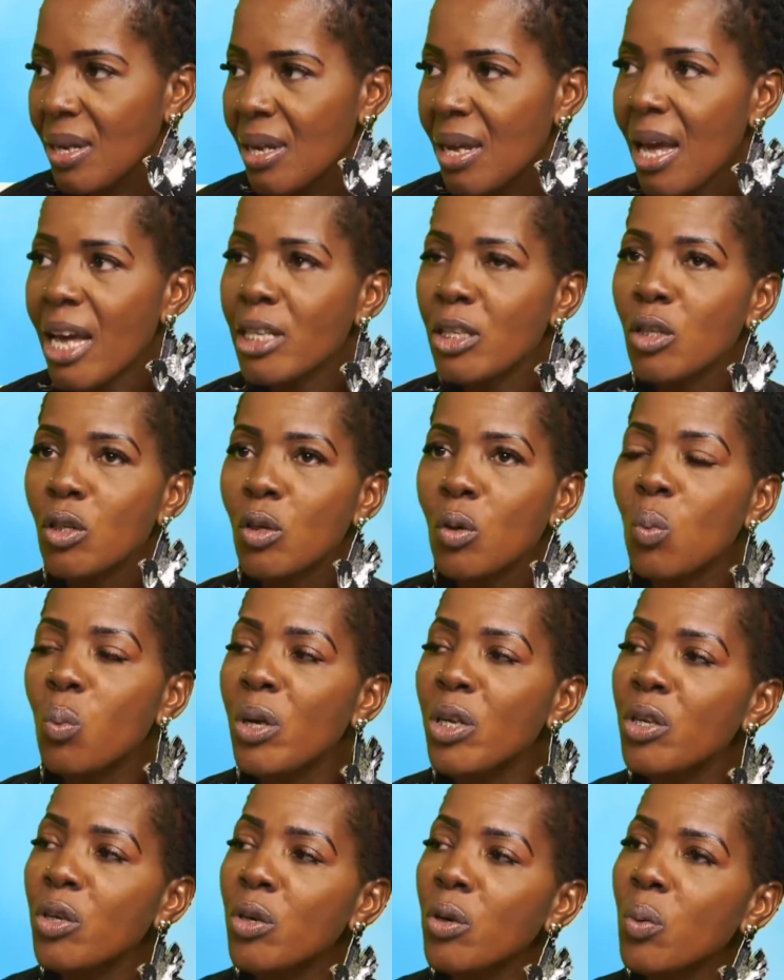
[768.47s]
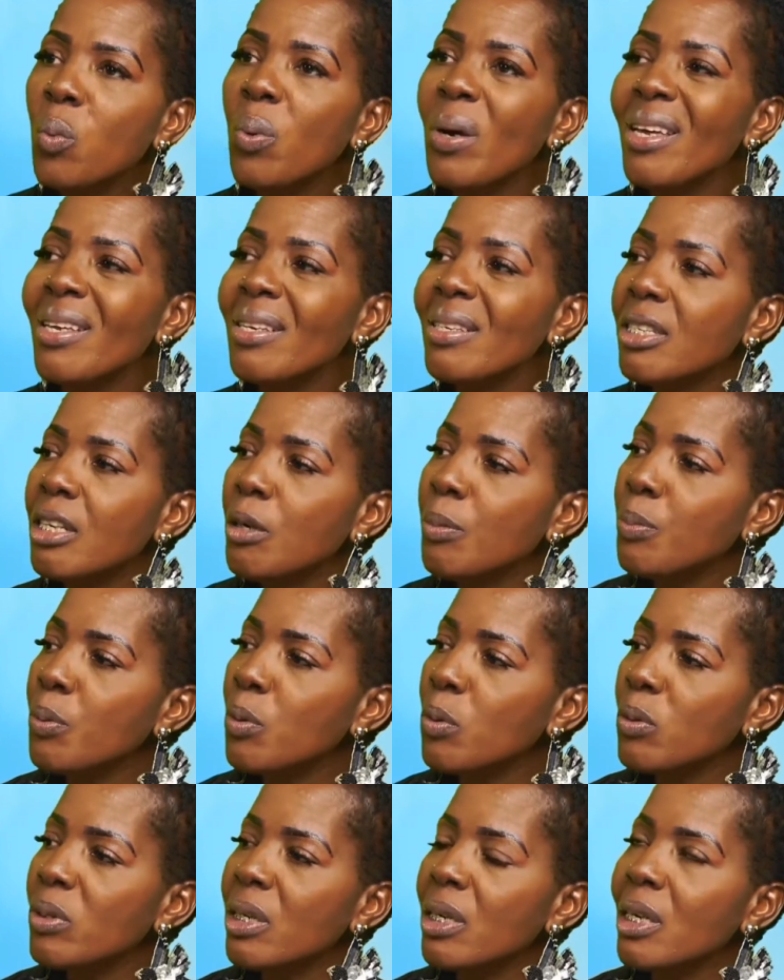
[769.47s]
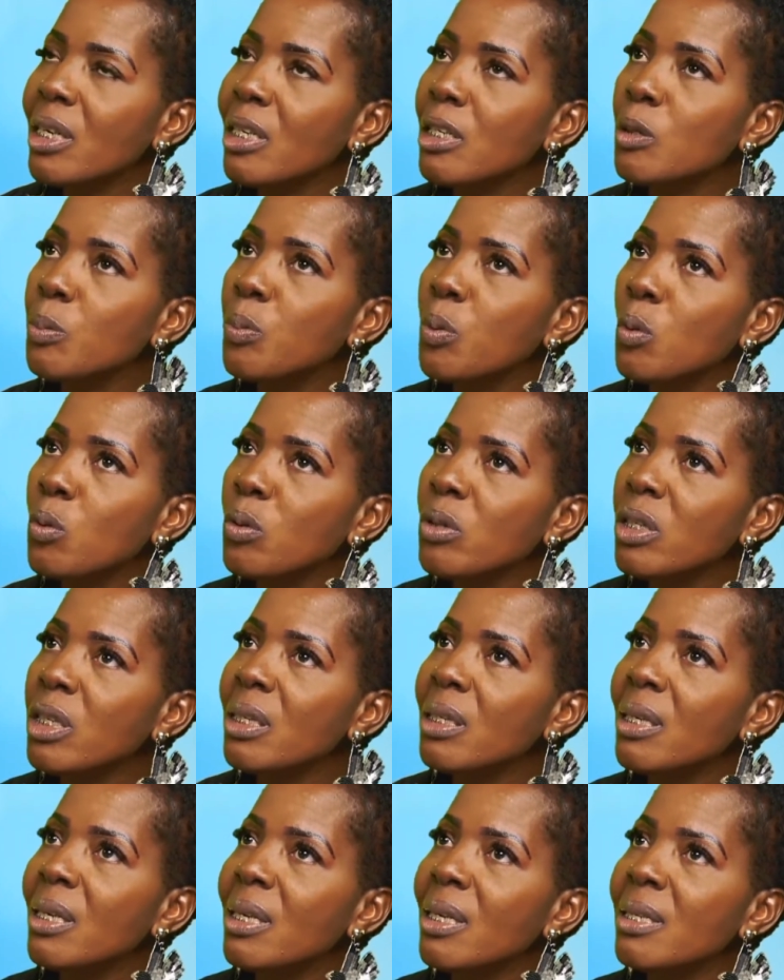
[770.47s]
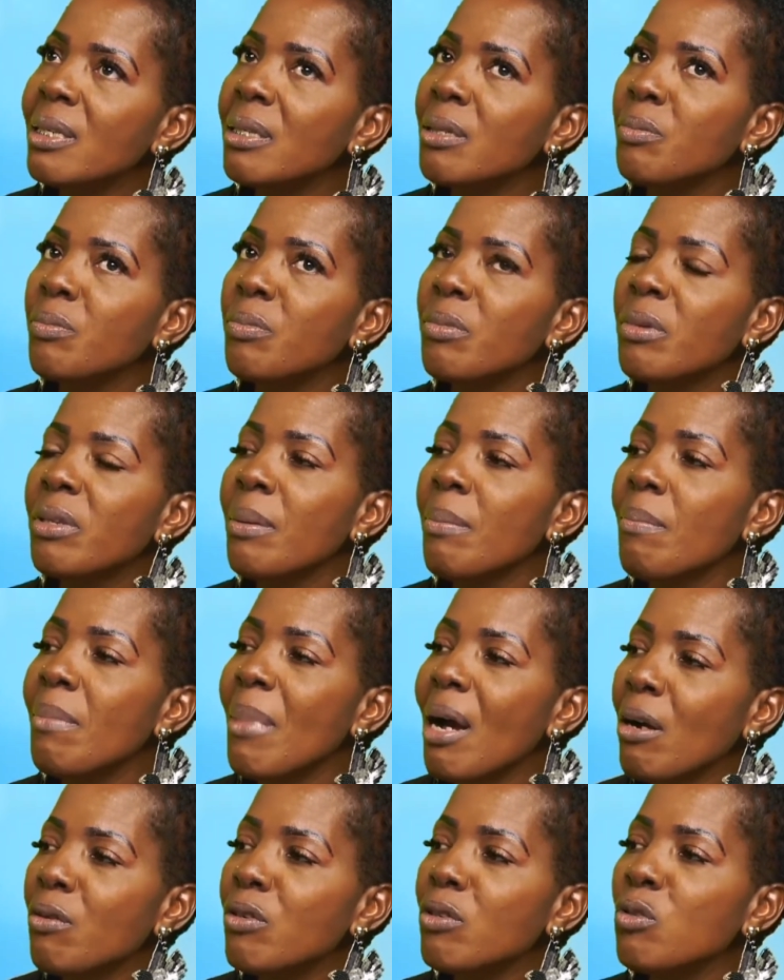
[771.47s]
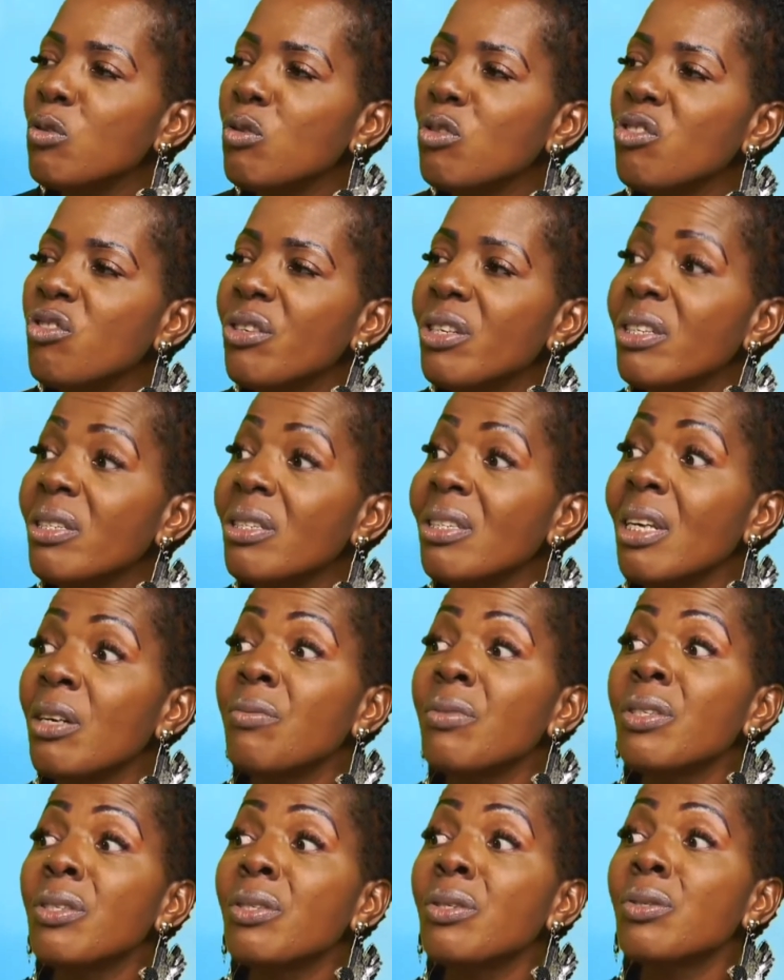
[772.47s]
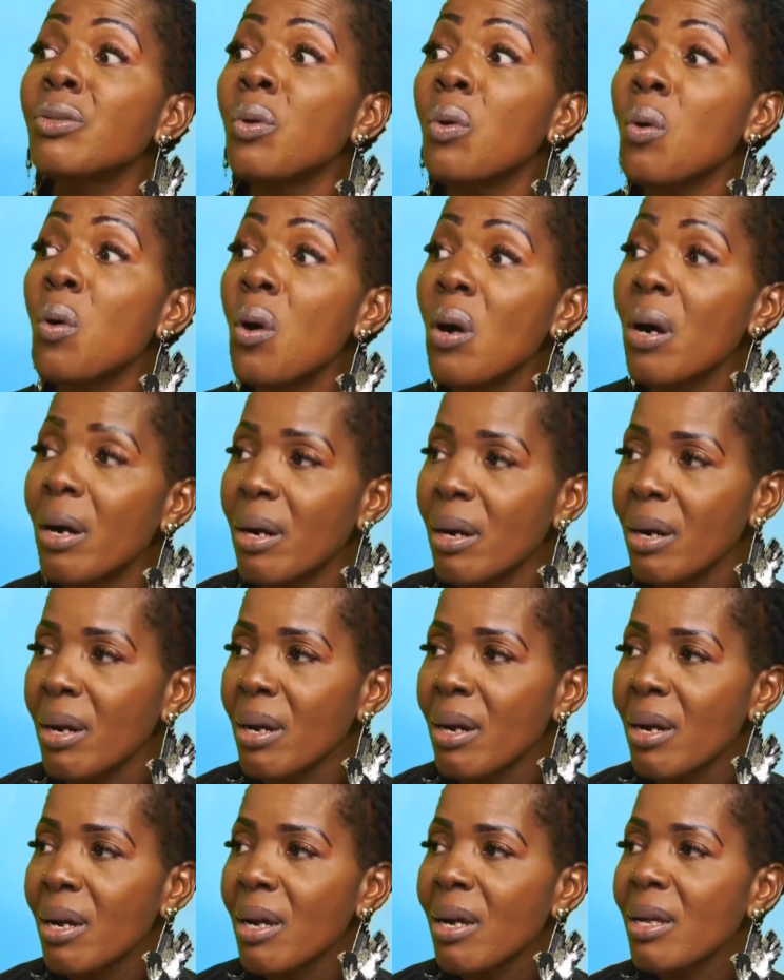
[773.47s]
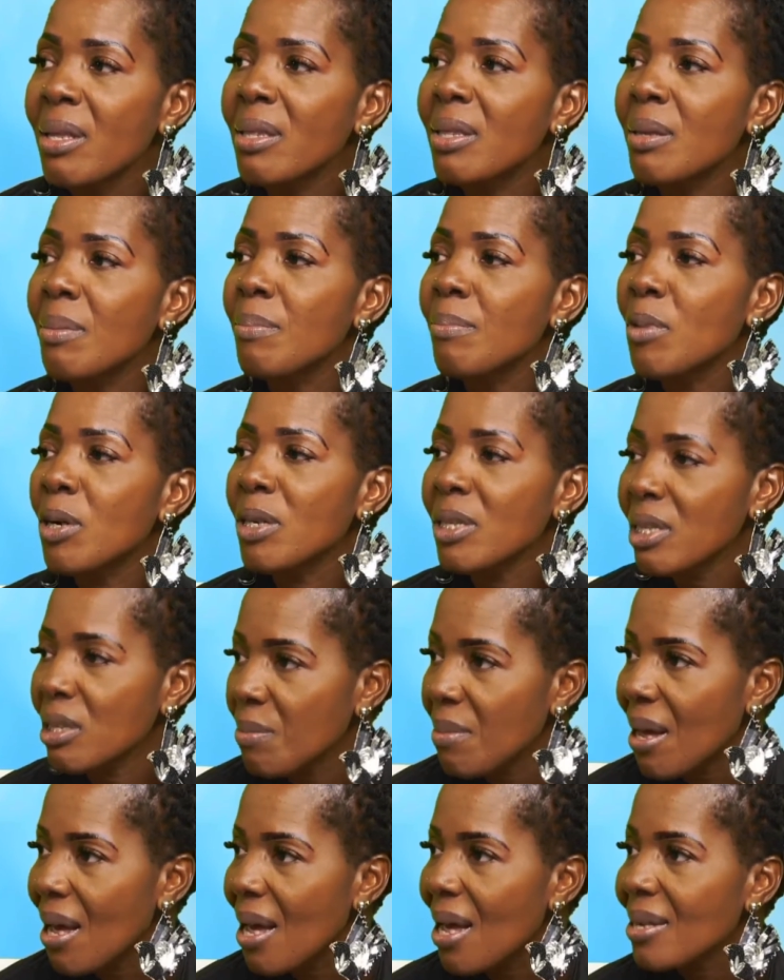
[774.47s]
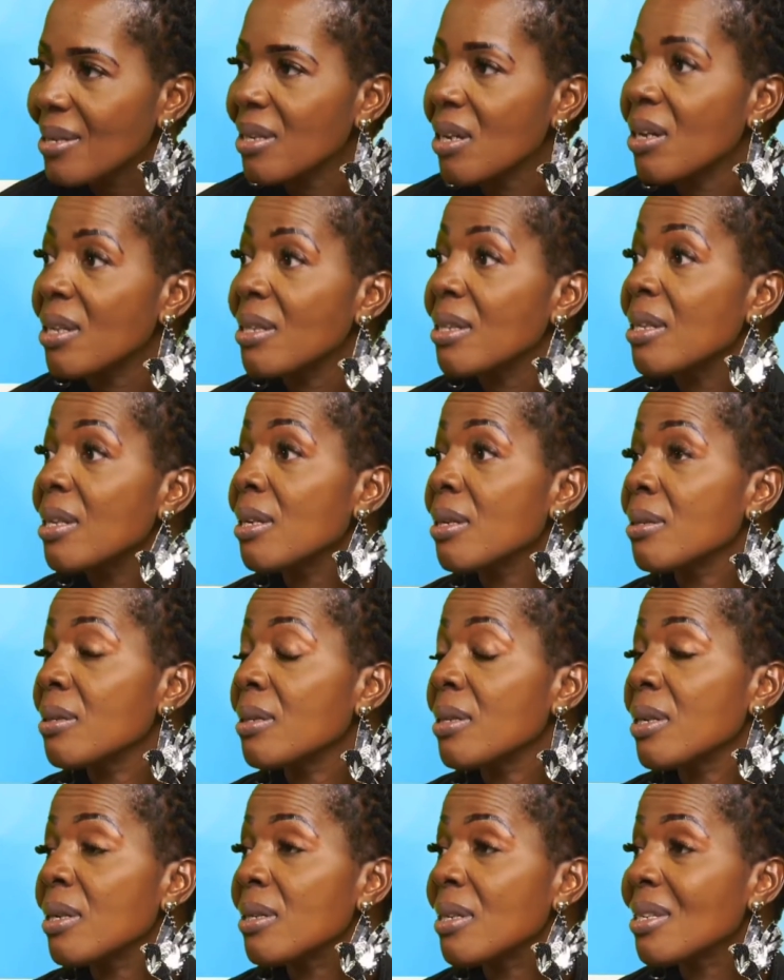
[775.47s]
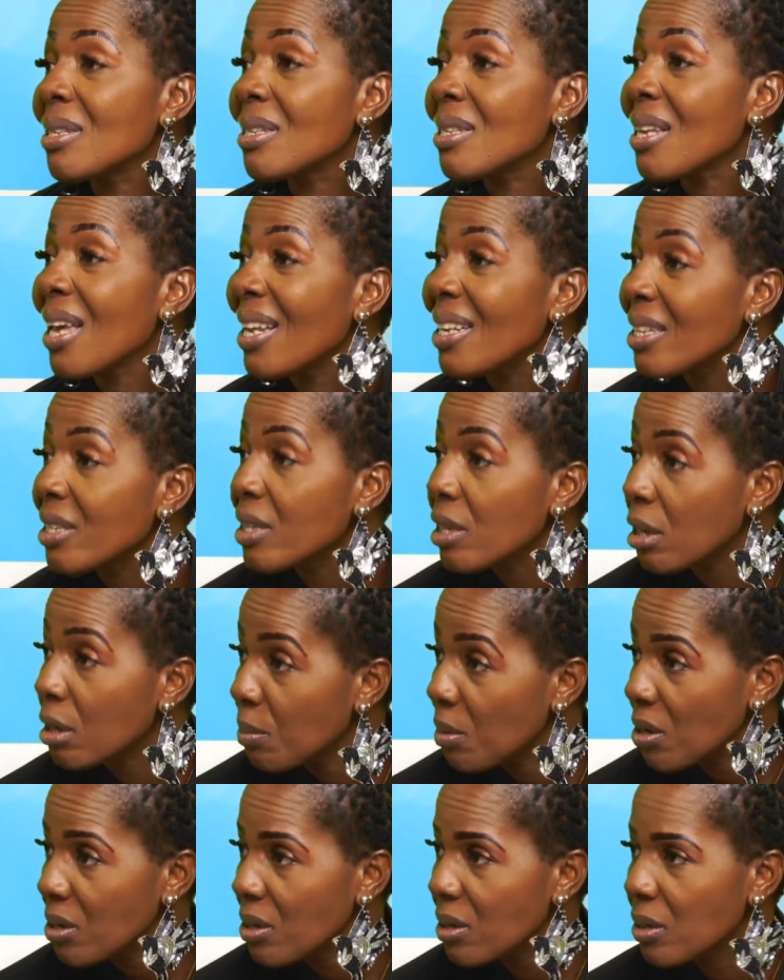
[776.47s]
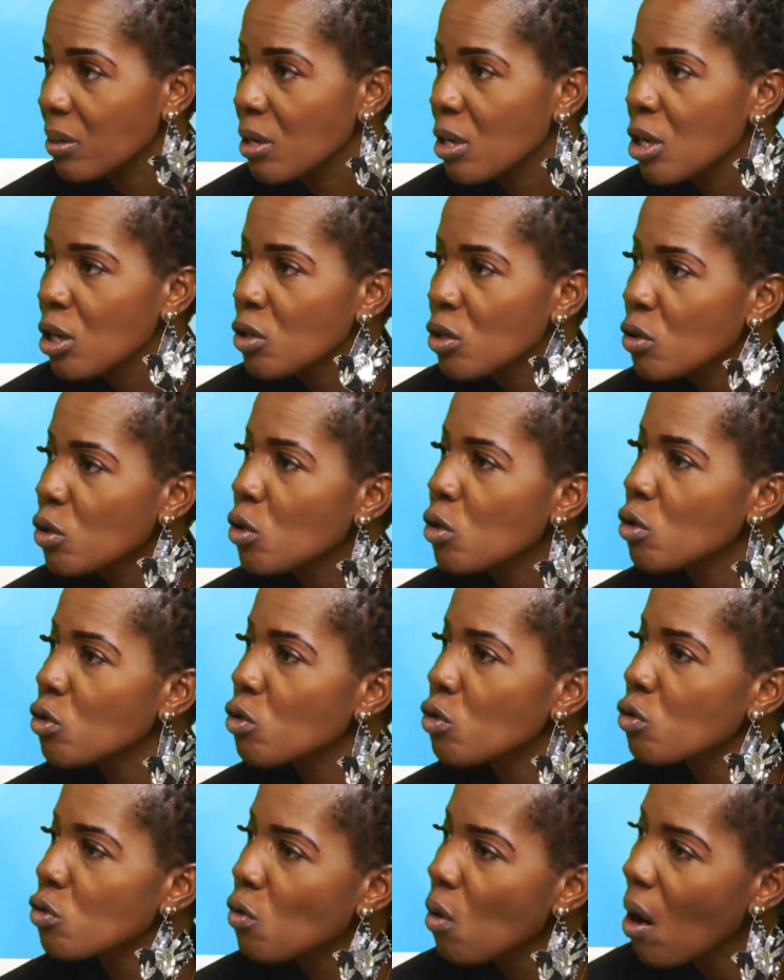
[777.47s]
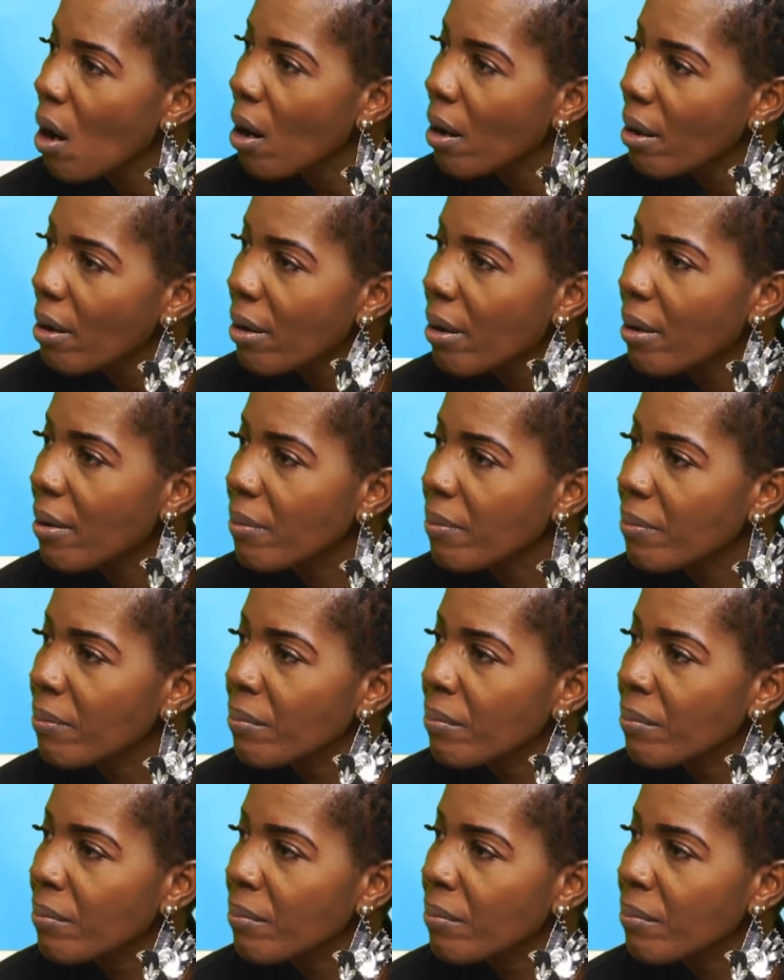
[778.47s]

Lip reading: And so when you're wasting protein, because protein is the macronutrient that restore the muscle mass and the skeletal muscle, so you're stronger.